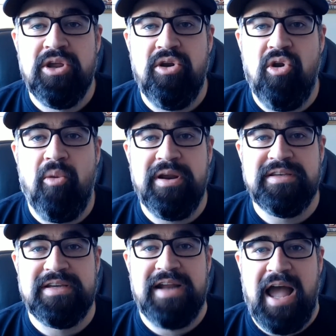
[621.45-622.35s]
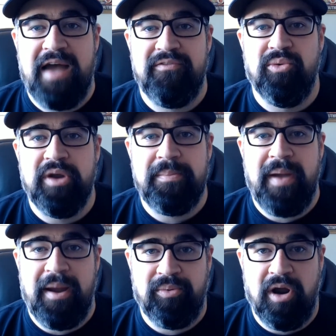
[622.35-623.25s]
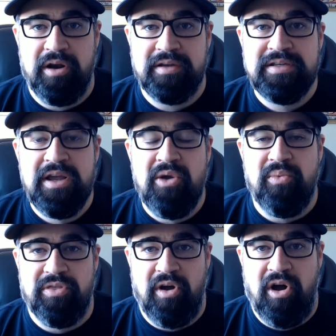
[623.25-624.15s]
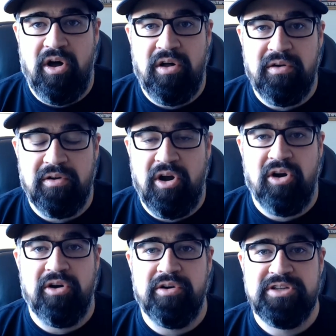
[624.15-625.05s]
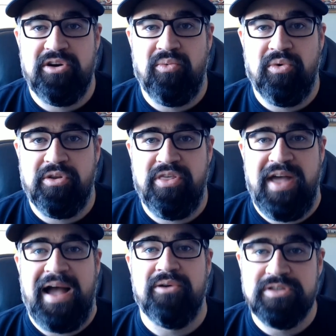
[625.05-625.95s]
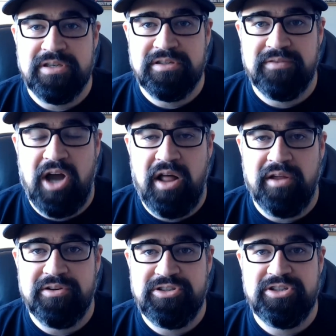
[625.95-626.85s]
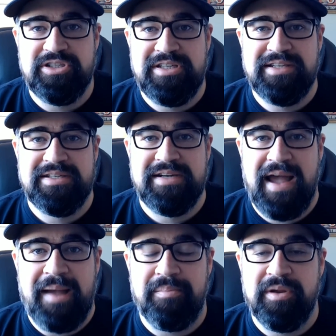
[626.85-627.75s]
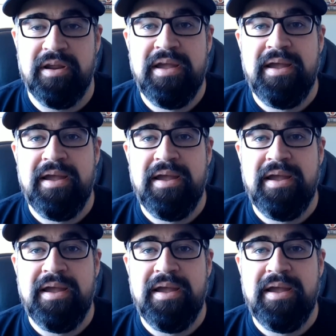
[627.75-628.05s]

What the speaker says: Nobody's going to have a repack product with all cards that are worth thousands of dollars. It just doesn't happen.